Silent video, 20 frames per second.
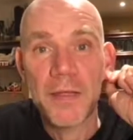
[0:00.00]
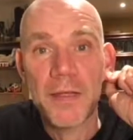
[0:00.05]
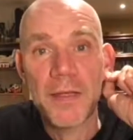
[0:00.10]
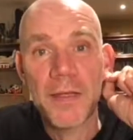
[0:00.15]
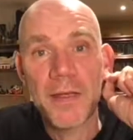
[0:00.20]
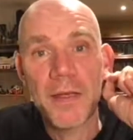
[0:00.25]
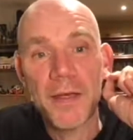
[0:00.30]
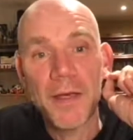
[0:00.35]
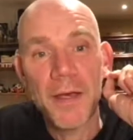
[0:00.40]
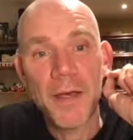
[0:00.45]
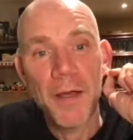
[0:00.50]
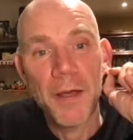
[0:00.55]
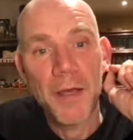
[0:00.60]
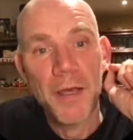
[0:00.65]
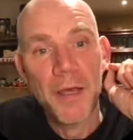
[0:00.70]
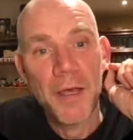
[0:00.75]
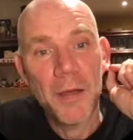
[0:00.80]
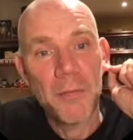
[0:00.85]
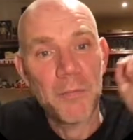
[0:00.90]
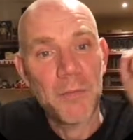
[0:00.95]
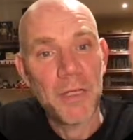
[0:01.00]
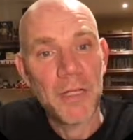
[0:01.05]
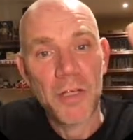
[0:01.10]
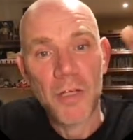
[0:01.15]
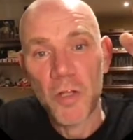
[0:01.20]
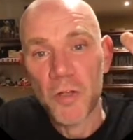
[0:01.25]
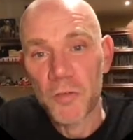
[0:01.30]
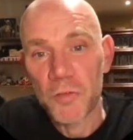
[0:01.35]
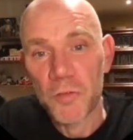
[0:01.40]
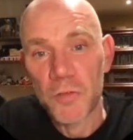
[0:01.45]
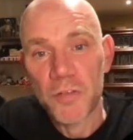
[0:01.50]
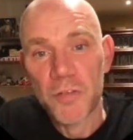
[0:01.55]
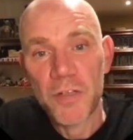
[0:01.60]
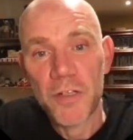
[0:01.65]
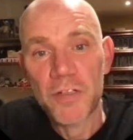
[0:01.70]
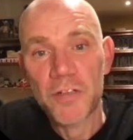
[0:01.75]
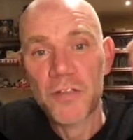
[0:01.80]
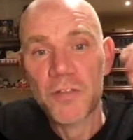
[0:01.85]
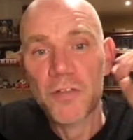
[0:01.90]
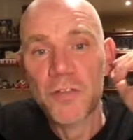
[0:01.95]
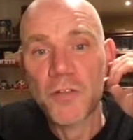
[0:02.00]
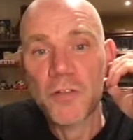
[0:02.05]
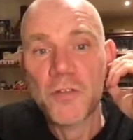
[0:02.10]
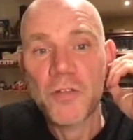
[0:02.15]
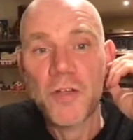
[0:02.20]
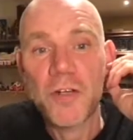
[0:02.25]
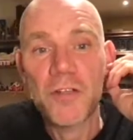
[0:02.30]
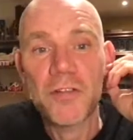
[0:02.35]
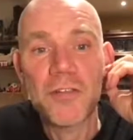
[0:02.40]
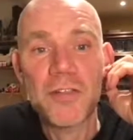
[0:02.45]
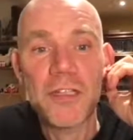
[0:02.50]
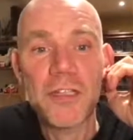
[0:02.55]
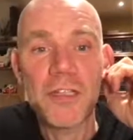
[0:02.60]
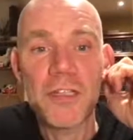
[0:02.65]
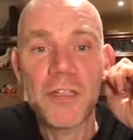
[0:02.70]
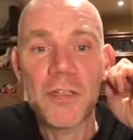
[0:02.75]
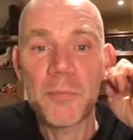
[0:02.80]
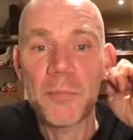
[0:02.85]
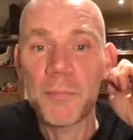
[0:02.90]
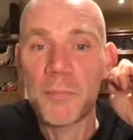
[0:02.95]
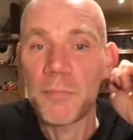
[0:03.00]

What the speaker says: In cultural studies and sociology, the